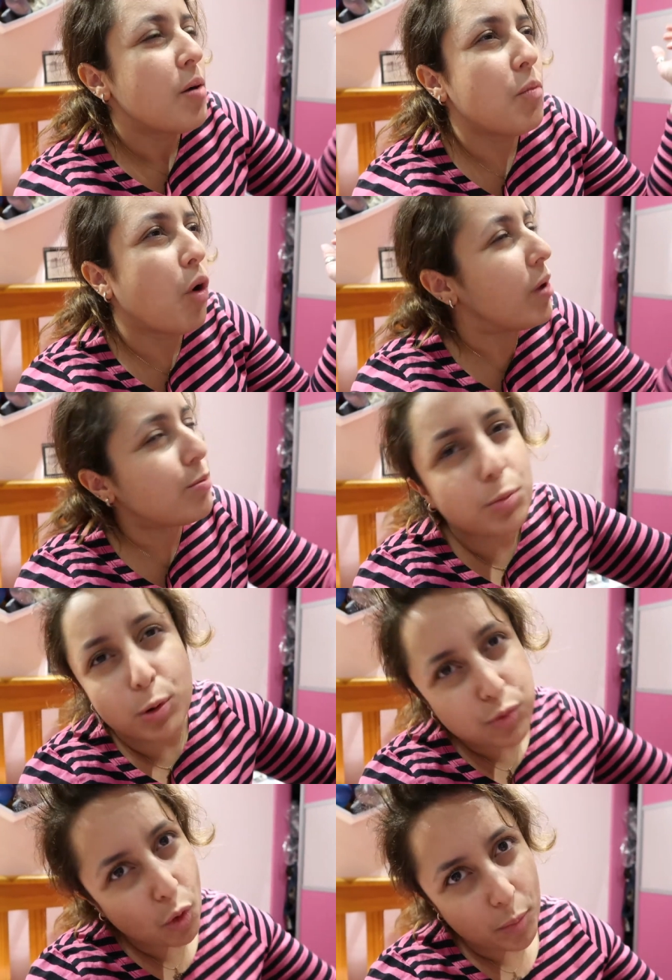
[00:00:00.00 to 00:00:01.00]
more
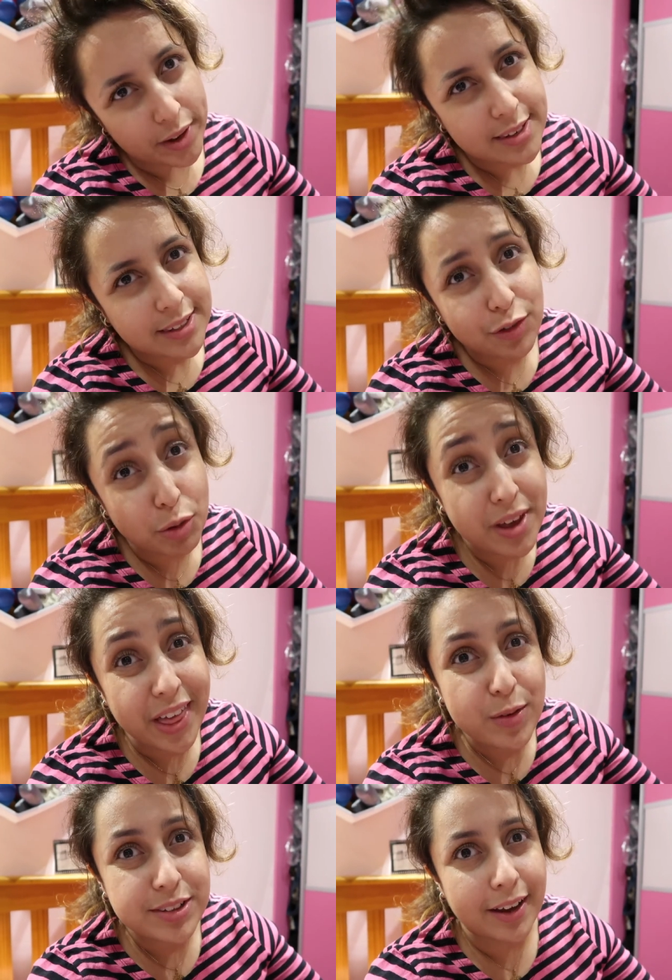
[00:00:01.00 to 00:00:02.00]
memorable performance, and for me
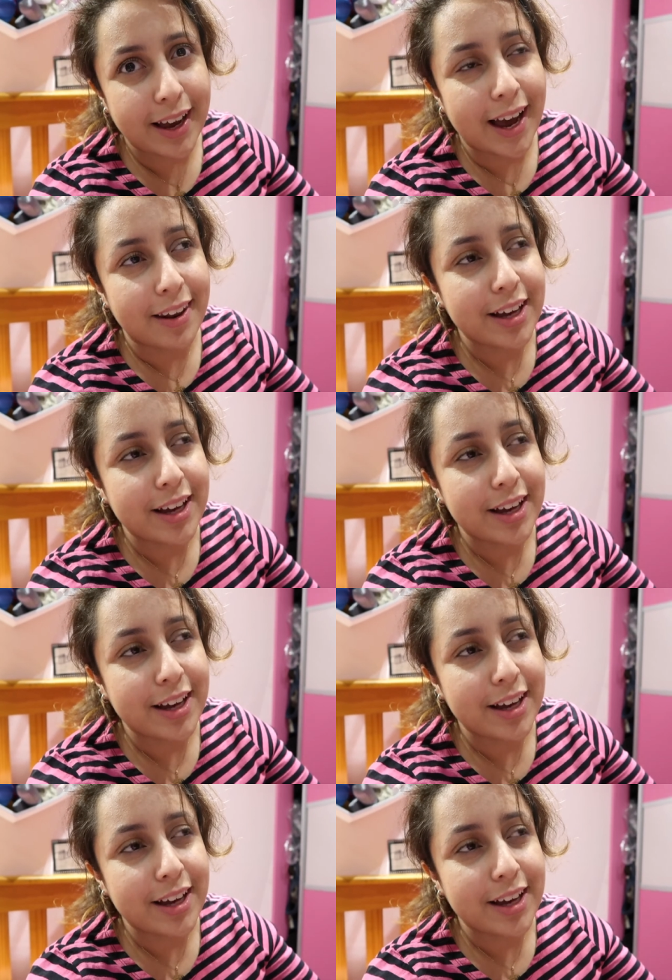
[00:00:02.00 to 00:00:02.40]
that was Dianne.